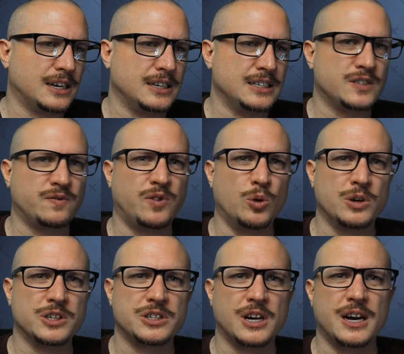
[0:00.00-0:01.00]

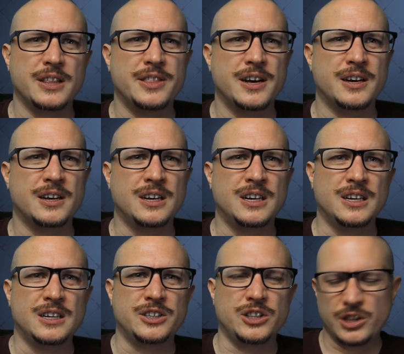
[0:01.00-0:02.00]
focused on. The
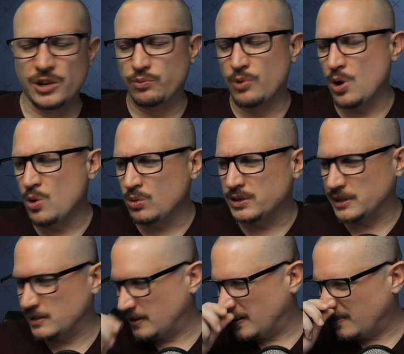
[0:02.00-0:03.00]
rogues
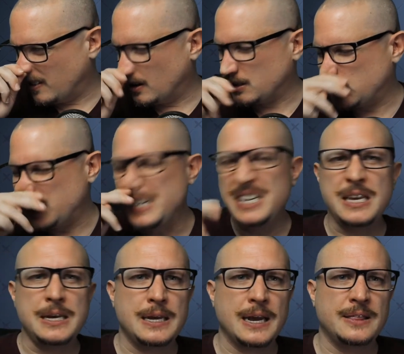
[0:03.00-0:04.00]
are
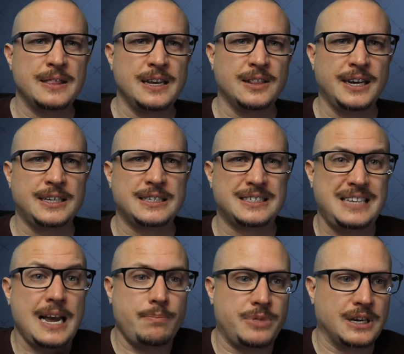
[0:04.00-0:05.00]
sneaky, and they like to
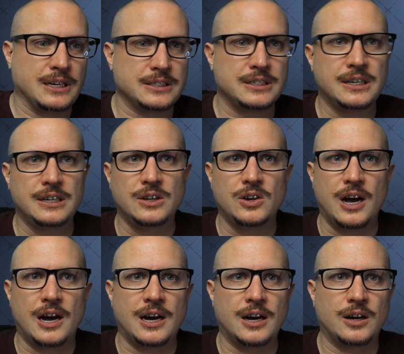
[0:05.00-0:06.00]
stab things,
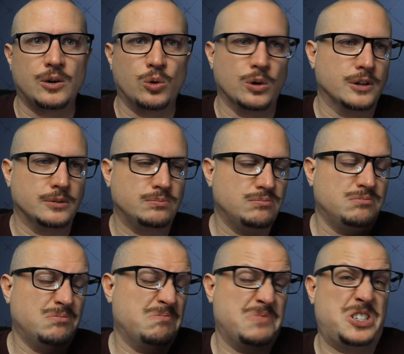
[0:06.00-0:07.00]
or
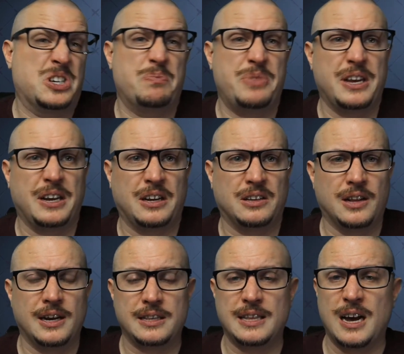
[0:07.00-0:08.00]
something
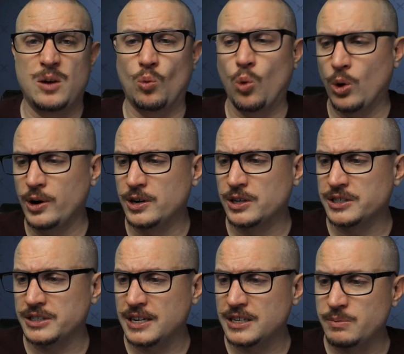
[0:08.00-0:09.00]
like that. Warriors
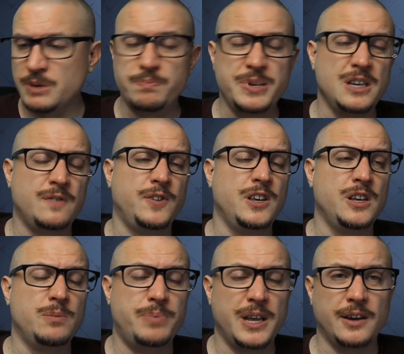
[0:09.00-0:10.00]
tend to be beefy,
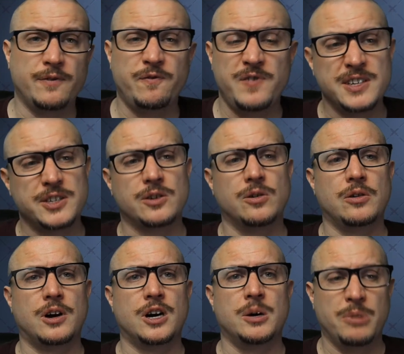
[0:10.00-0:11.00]
big physical
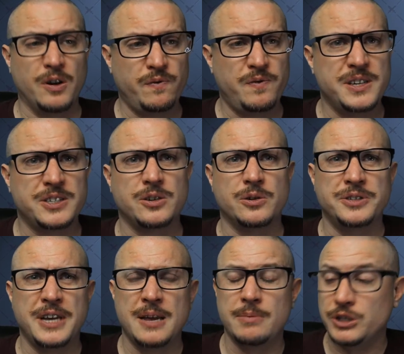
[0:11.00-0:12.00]
armor, physical
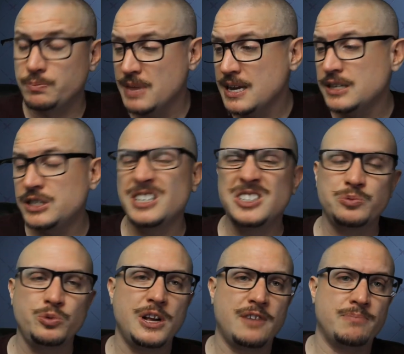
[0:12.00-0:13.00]
damage. Mages
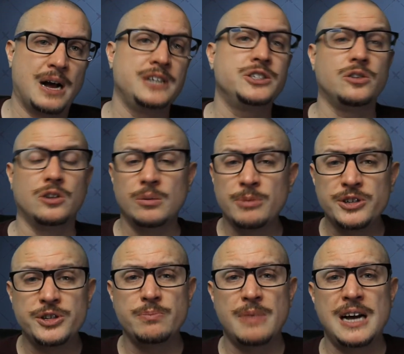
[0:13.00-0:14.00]
would have magical armor and
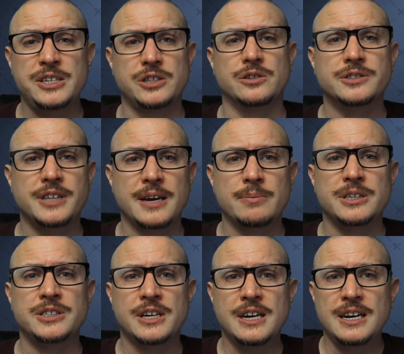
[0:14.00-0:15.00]
do magical
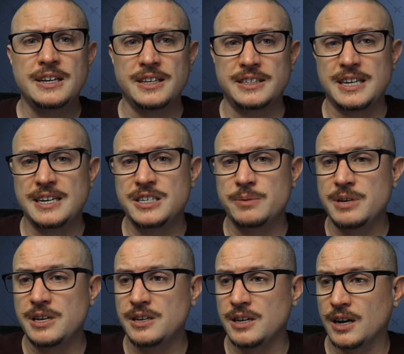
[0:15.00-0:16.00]
damage. They tend to
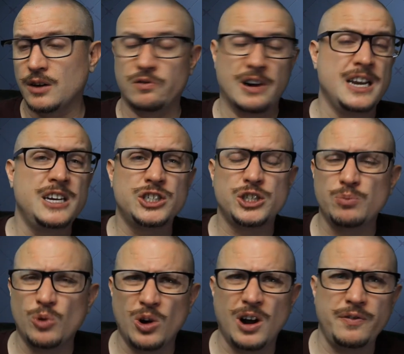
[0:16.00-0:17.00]
be ranged
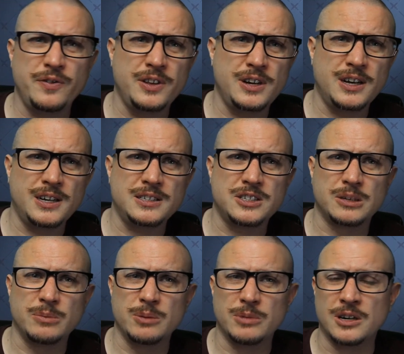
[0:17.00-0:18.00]
more often than not. Some
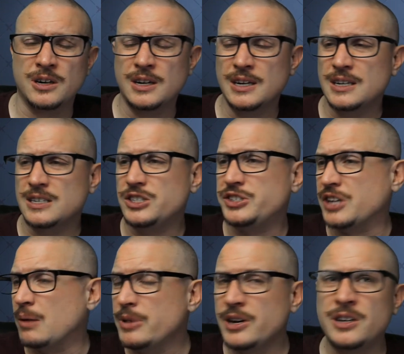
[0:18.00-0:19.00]
of them are
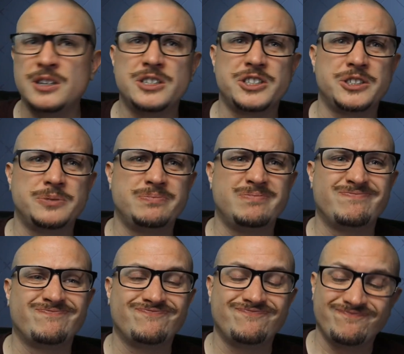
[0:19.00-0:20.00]
summoners.
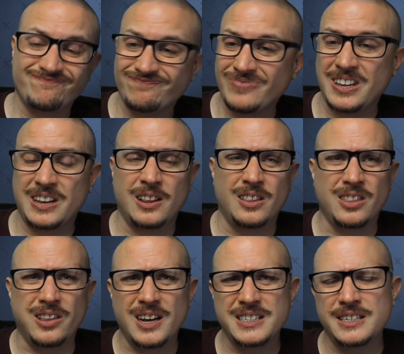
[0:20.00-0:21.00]

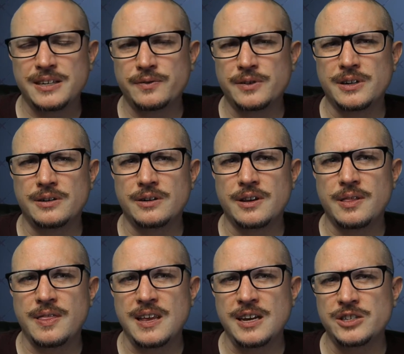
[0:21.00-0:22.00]
Lots of different
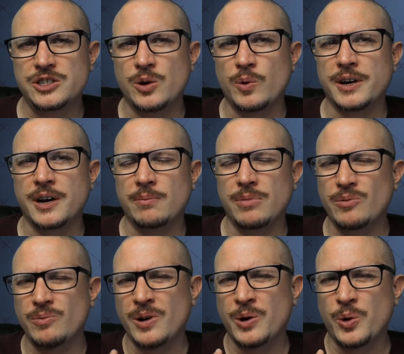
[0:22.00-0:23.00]
things going on, but
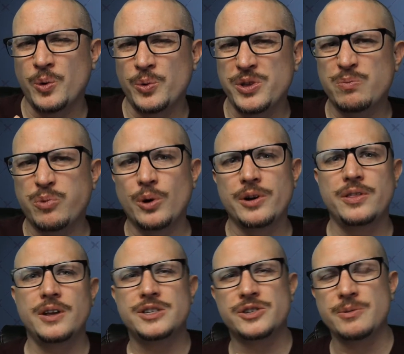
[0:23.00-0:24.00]
the important
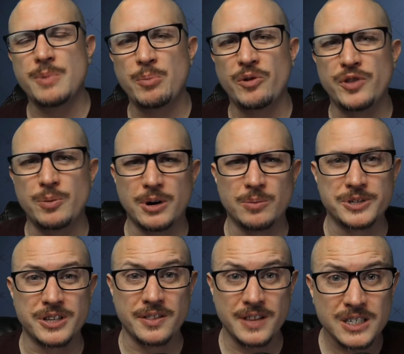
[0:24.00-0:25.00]
thing to remember for the purpose
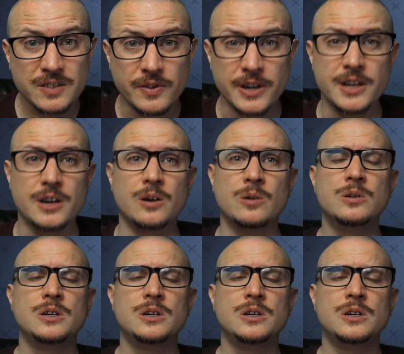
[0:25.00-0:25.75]
of this video